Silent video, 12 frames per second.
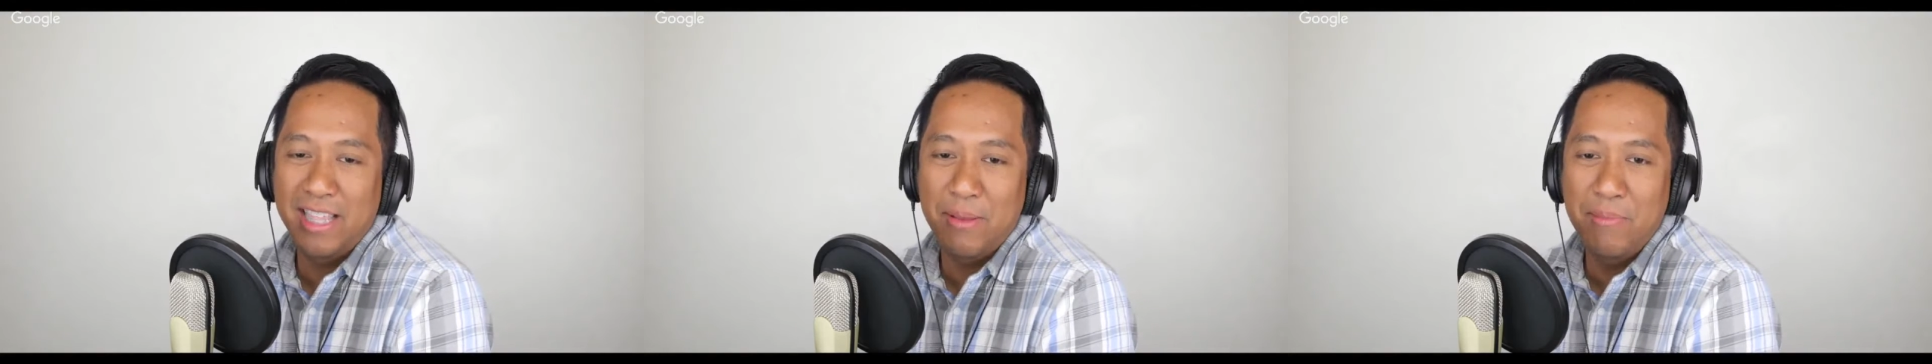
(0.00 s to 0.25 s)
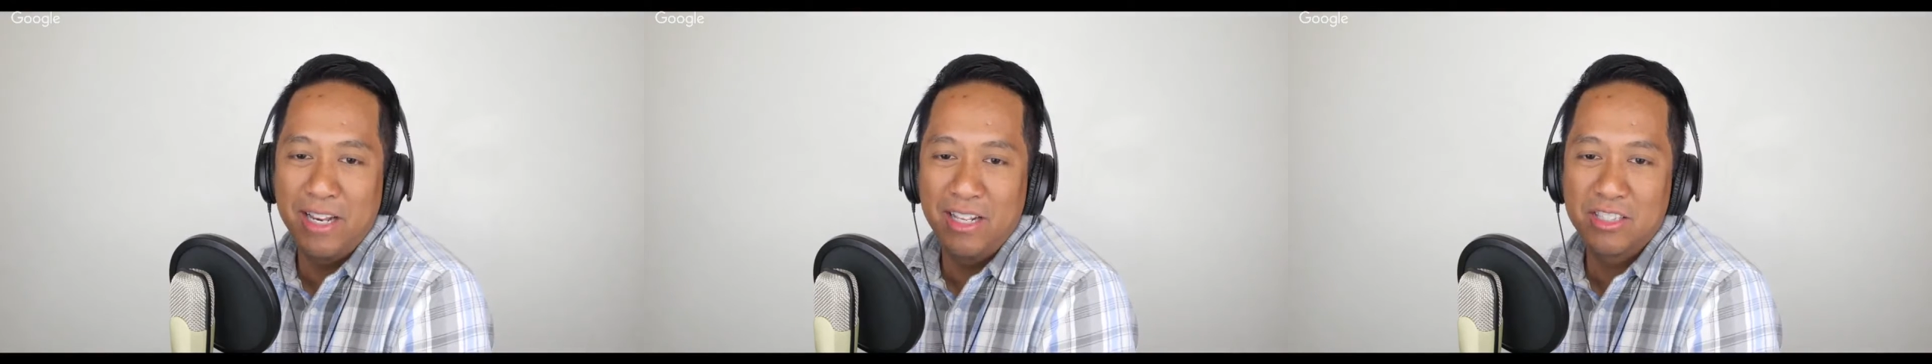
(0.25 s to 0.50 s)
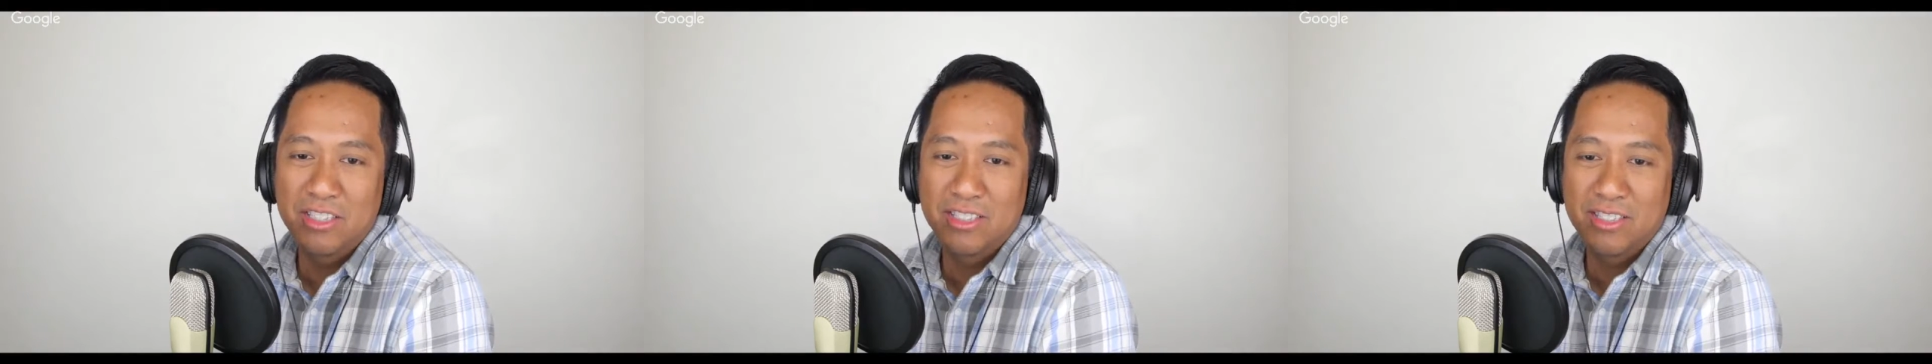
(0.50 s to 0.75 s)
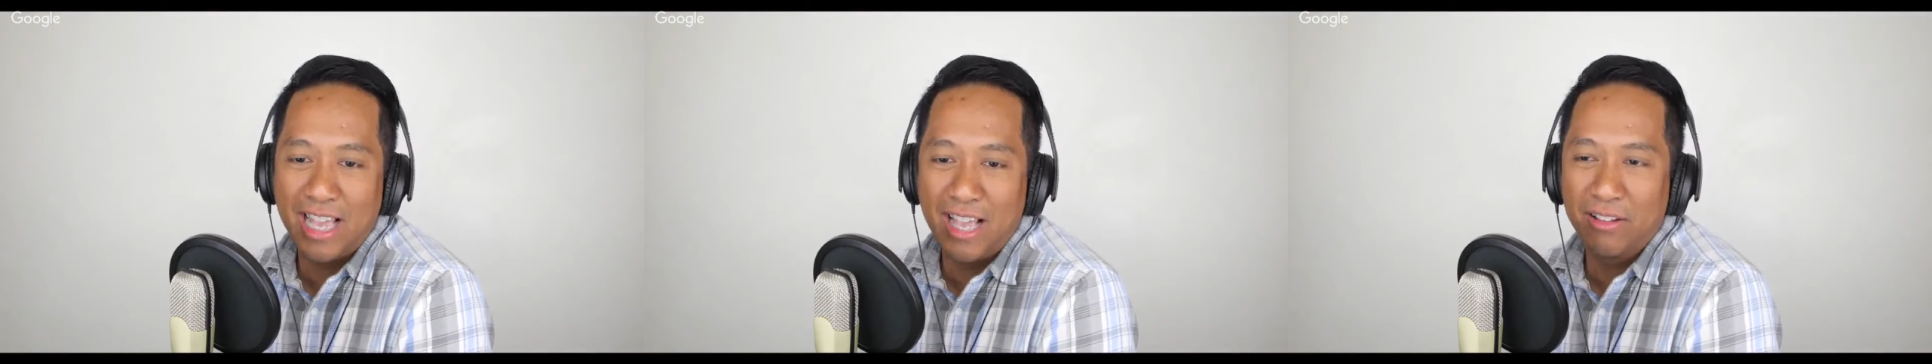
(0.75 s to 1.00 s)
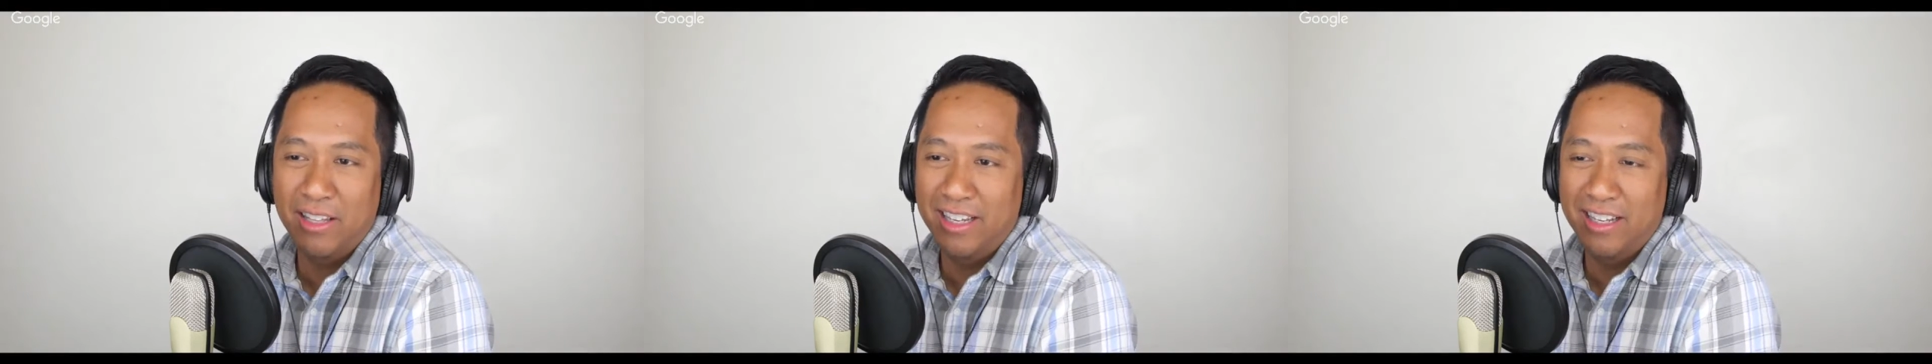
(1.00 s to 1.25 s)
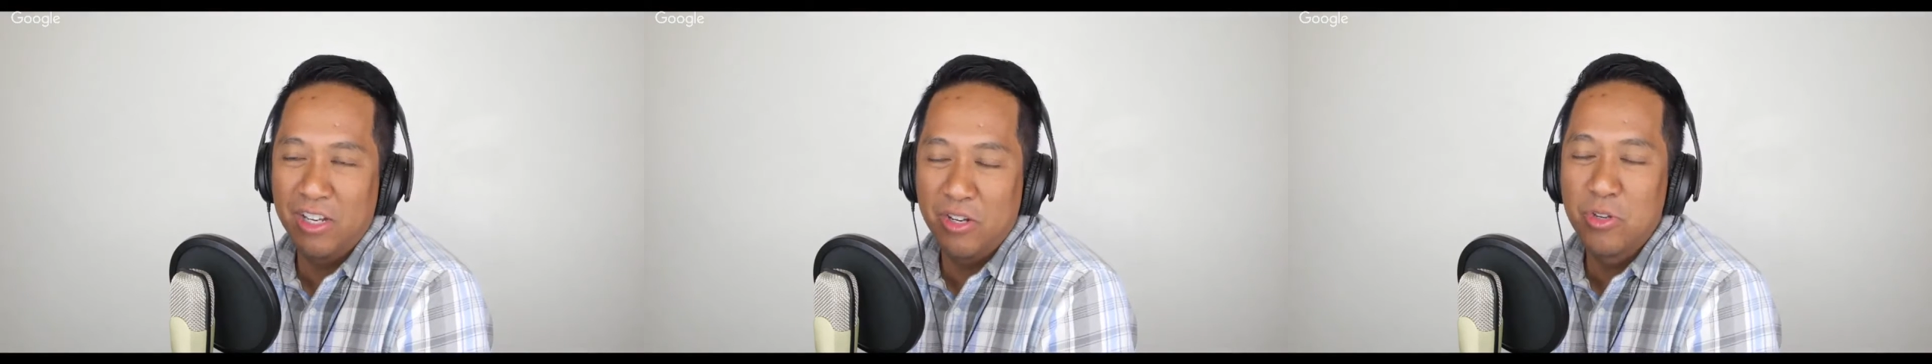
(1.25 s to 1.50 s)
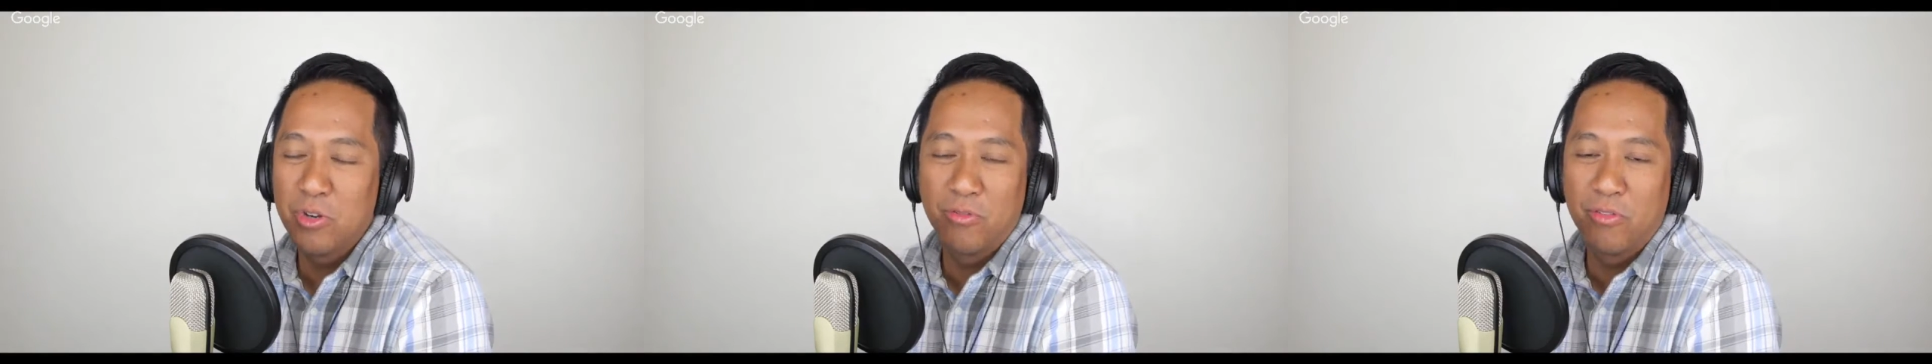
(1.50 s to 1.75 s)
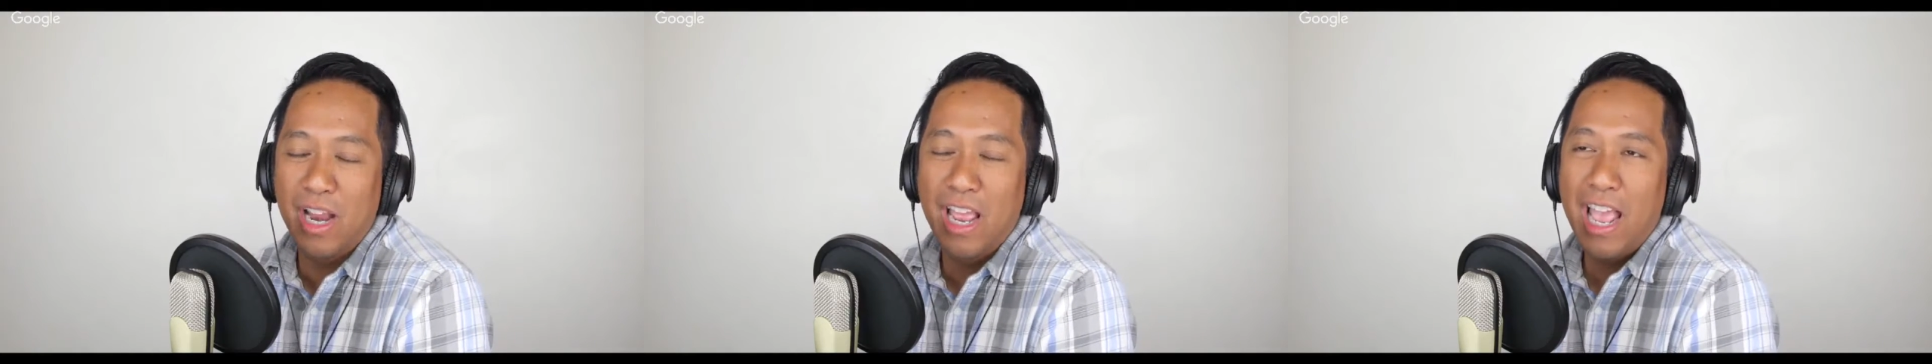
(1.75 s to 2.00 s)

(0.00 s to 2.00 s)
they made it sound like you're